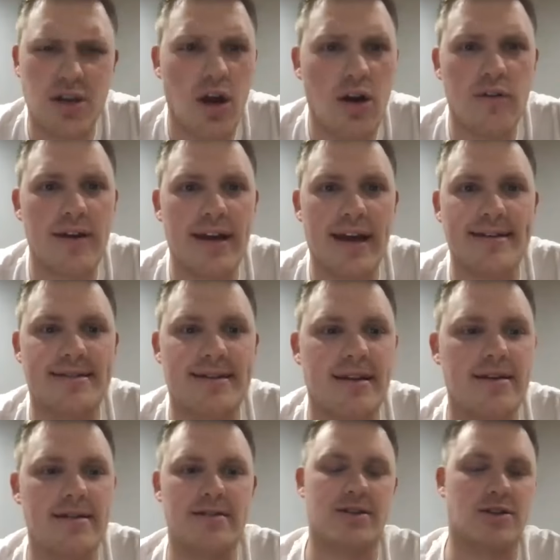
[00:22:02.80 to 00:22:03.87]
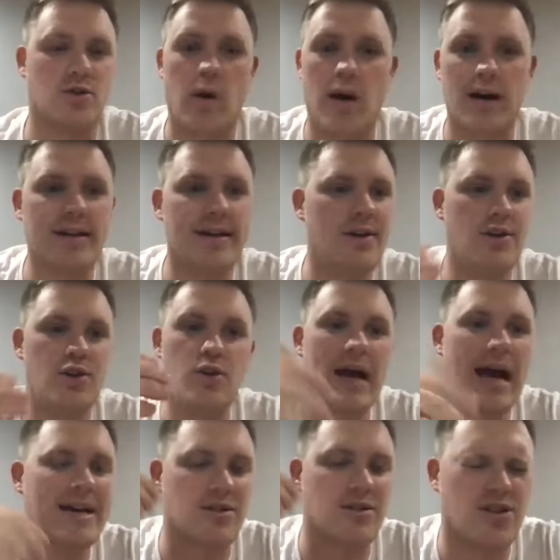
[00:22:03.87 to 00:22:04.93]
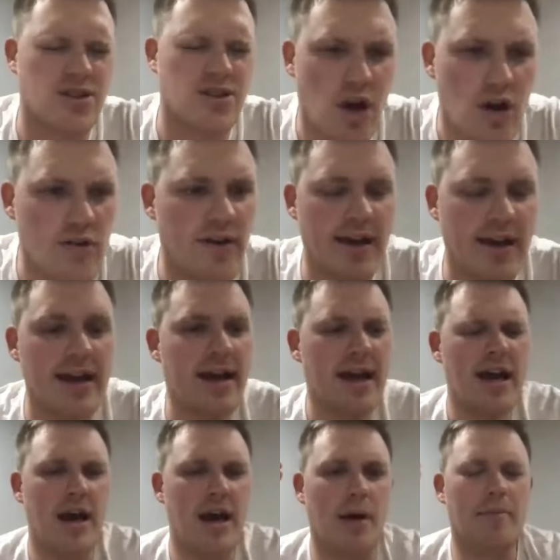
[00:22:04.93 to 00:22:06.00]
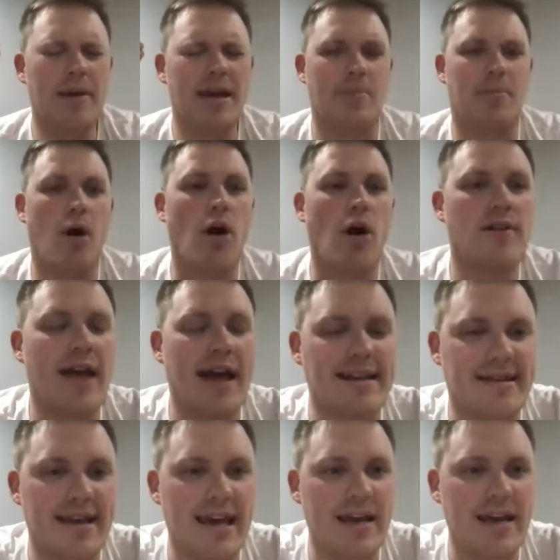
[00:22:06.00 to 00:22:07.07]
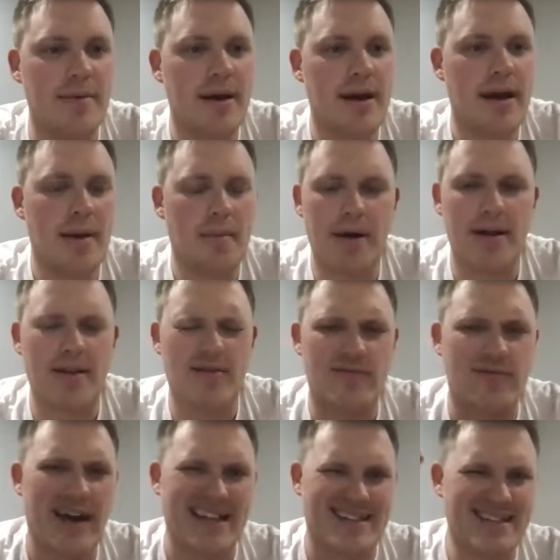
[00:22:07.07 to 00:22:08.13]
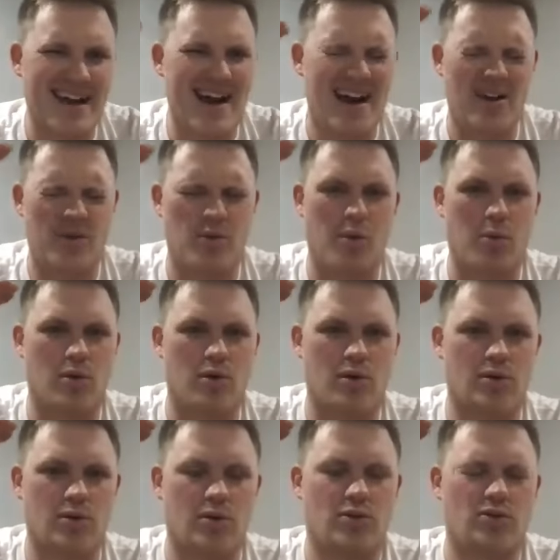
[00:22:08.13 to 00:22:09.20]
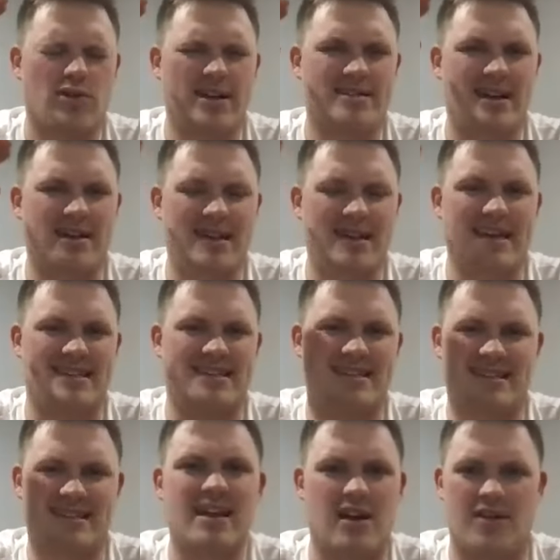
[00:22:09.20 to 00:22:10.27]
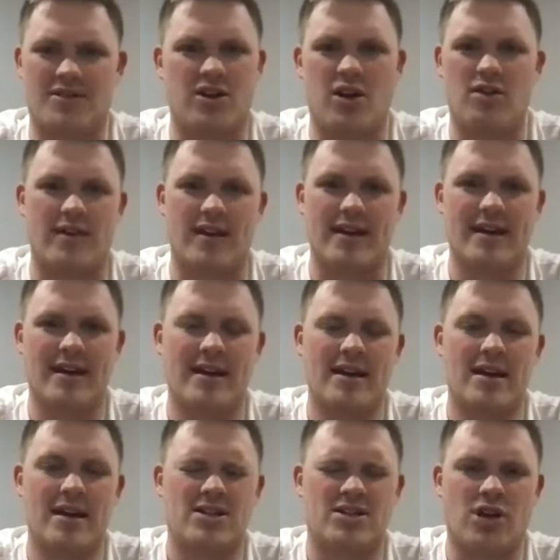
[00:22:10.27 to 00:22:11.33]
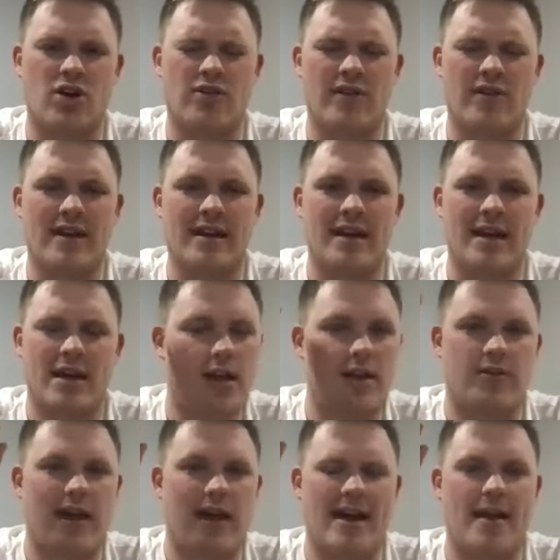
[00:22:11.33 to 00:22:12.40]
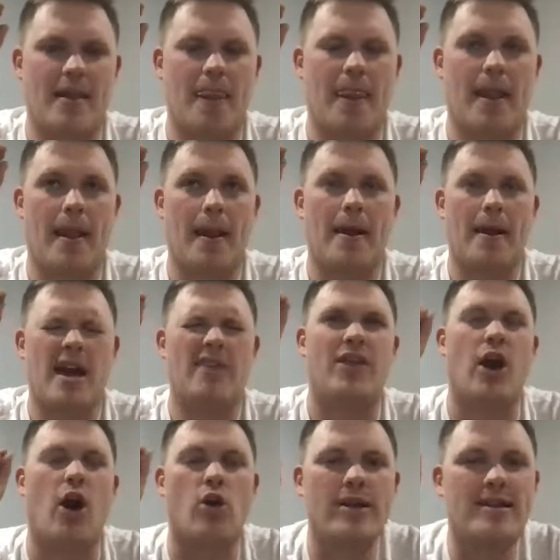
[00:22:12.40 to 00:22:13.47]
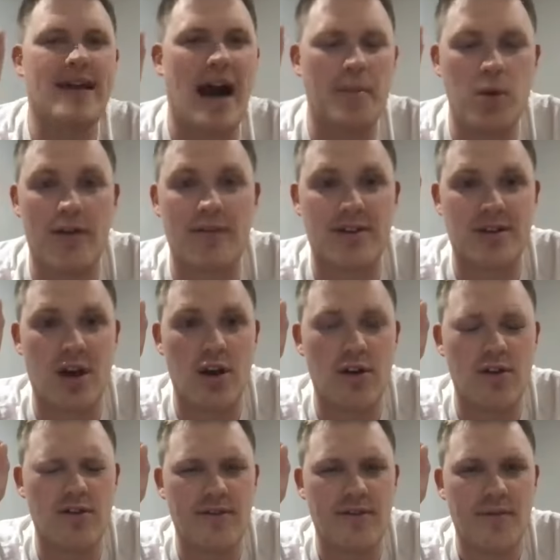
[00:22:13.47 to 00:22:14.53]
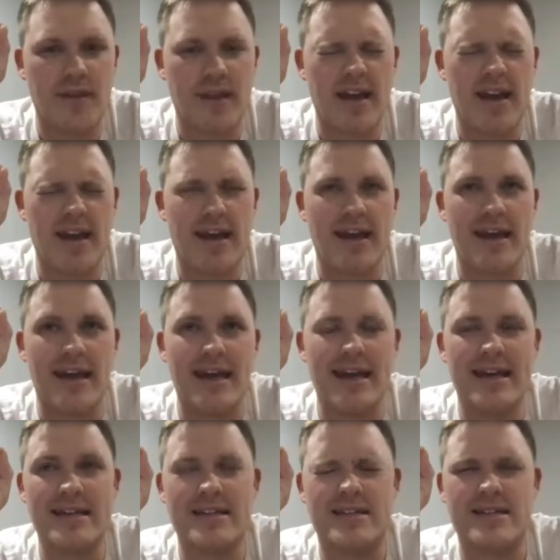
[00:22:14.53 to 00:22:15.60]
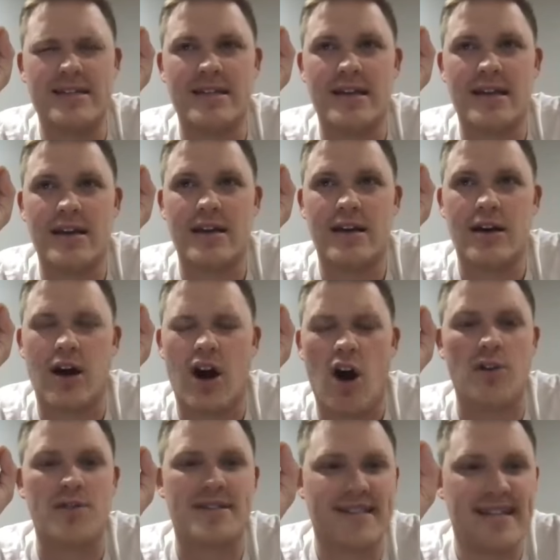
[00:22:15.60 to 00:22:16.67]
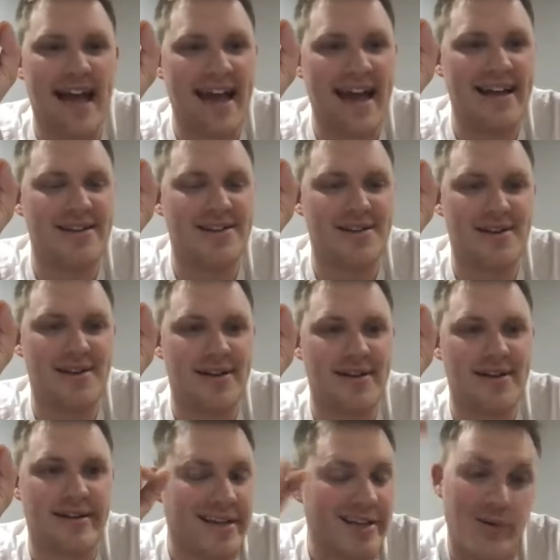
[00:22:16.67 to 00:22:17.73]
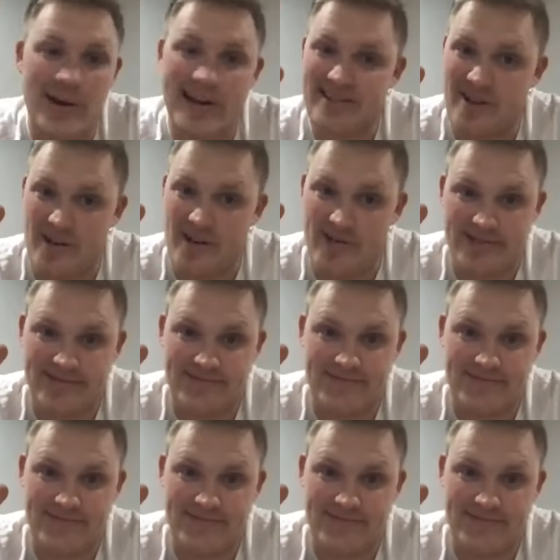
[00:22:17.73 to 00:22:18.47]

serving as the squad leader. You guys are serving, being a part of that team, but that's not the extent of serving. If the only time you ever serve is on stage, you ain't serving.